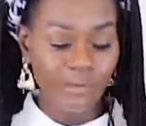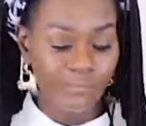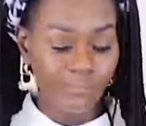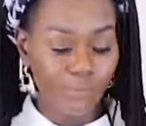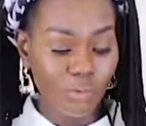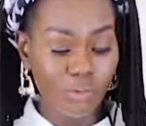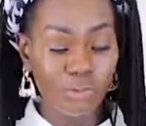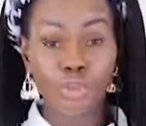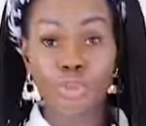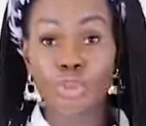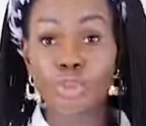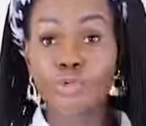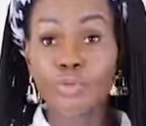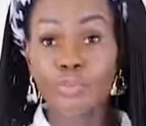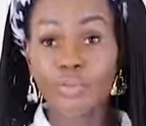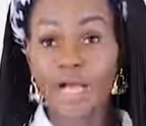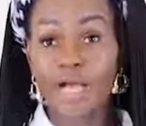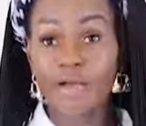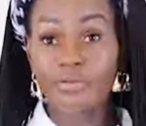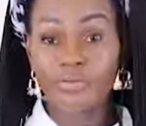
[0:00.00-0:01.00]
For
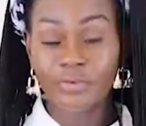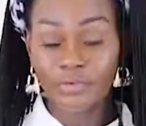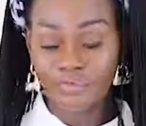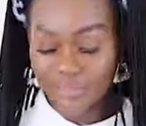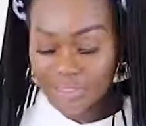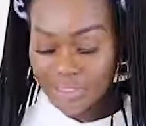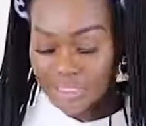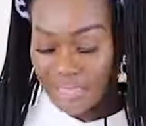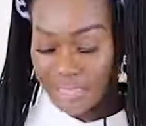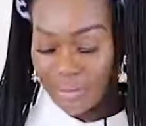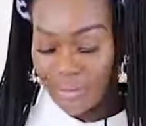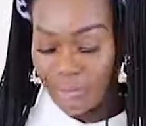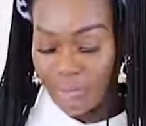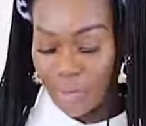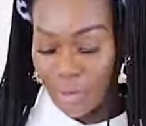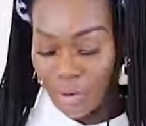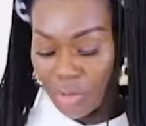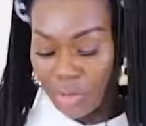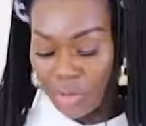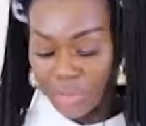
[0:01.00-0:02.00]
£2.50 a
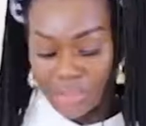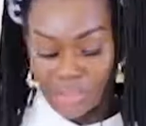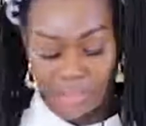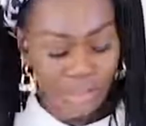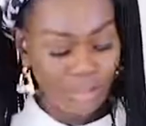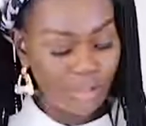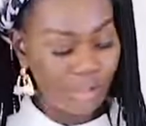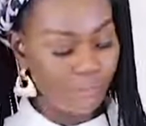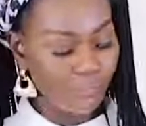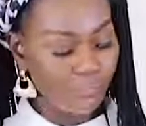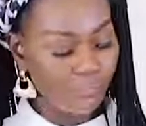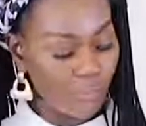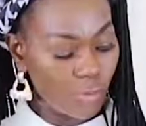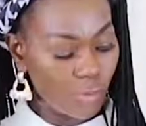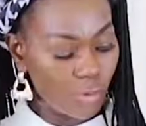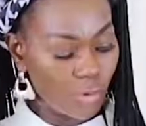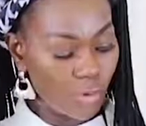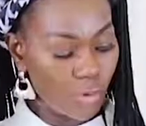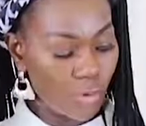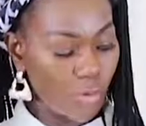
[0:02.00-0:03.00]
box,
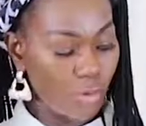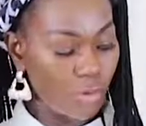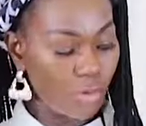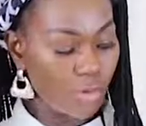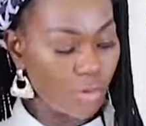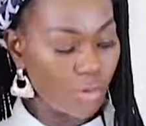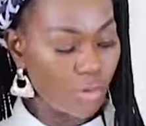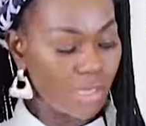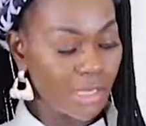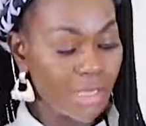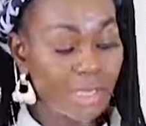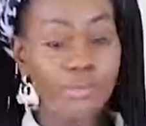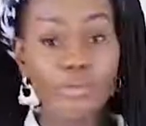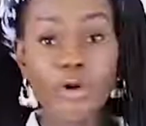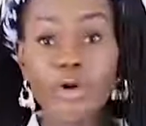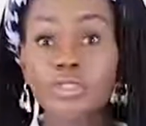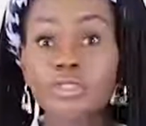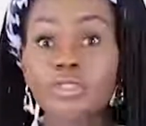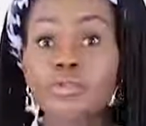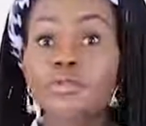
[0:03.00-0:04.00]
for a
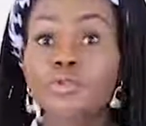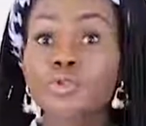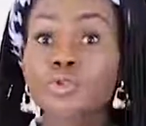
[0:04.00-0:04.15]
box of